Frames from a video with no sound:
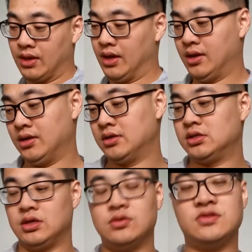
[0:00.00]

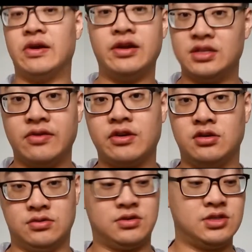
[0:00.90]
And it was very
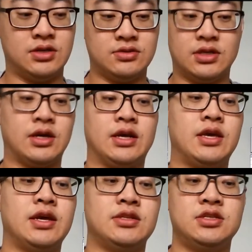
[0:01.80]
difficult because I was like, I
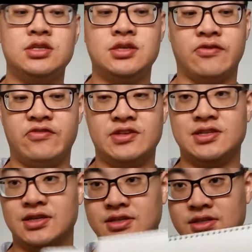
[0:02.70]
can't teach a
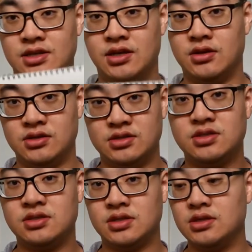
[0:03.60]
physics in a
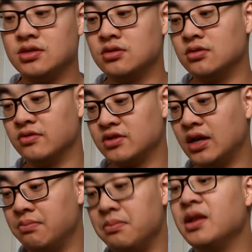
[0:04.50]
single
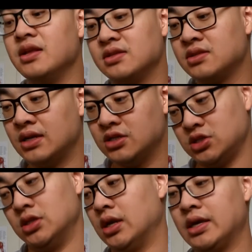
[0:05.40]
10-minute
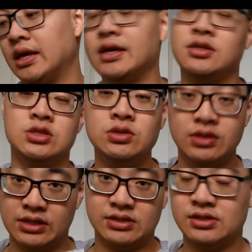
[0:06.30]
session. I can't do
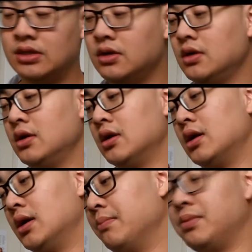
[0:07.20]
this.
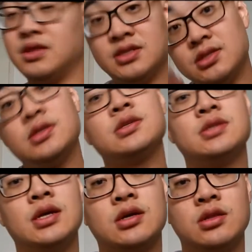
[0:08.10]
But this is
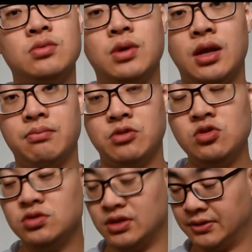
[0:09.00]
exactly what I'm
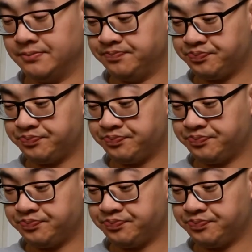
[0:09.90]
using.